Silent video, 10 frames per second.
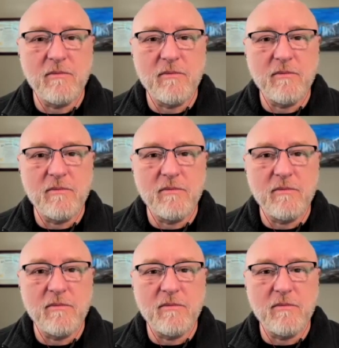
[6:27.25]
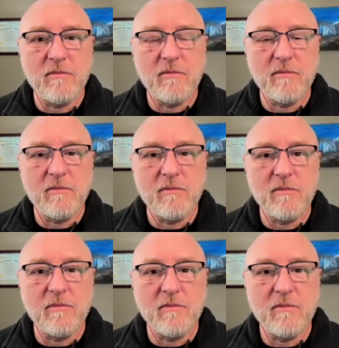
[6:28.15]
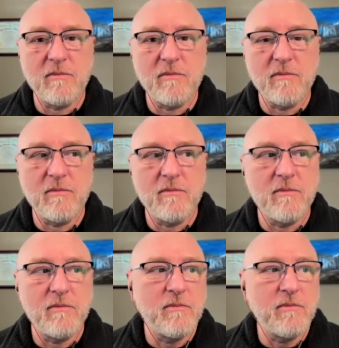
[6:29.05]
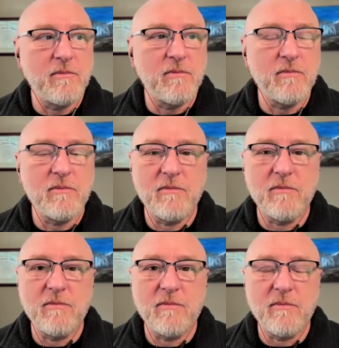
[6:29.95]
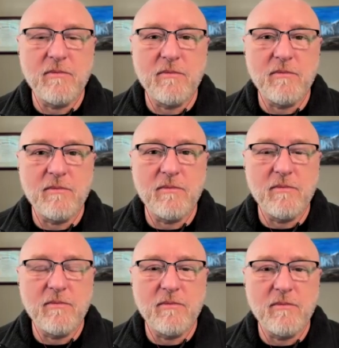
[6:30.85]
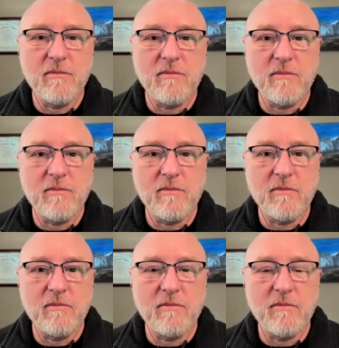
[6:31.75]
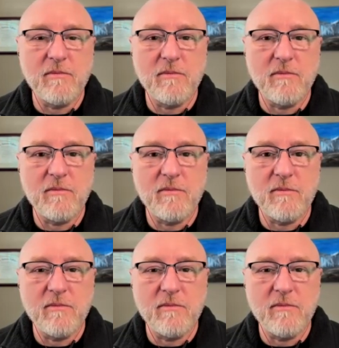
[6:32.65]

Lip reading: No words are spoken by the person on screen.